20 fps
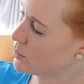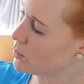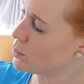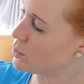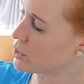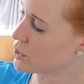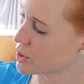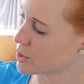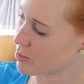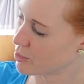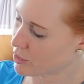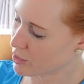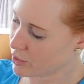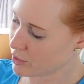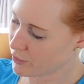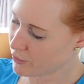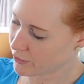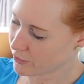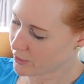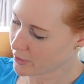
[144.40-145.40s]

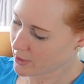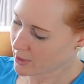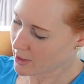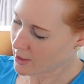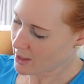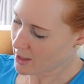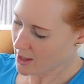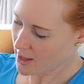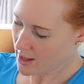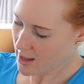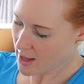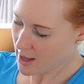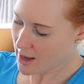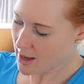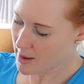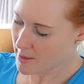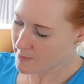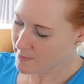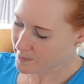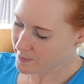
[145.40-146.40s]
waterproof.
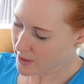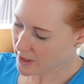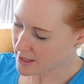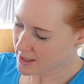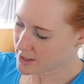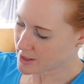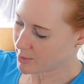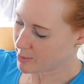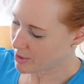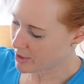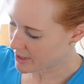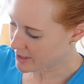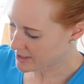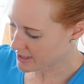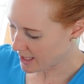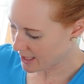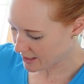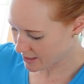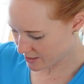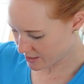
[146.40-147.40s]
It's a
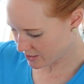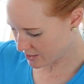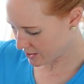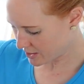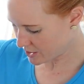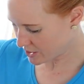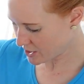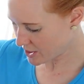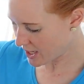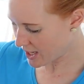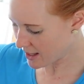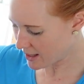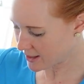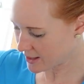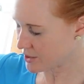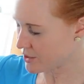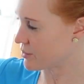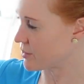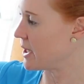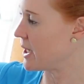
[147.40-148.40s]
Pertex shell.
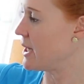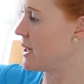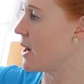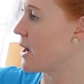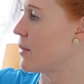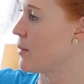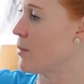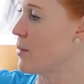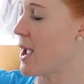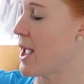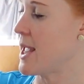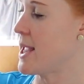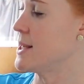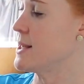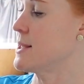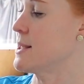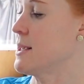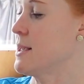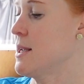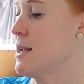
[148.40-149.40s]
It's really
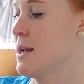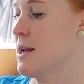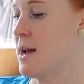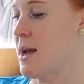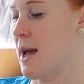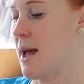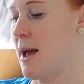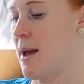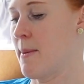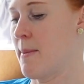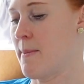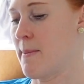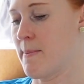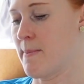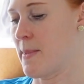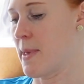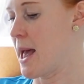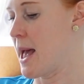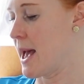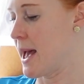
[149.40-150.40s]
lightweight, and
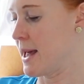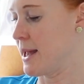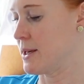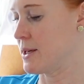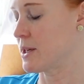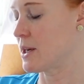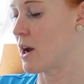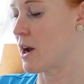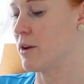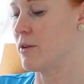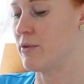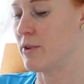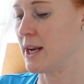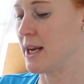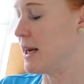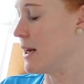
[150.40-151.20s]
I really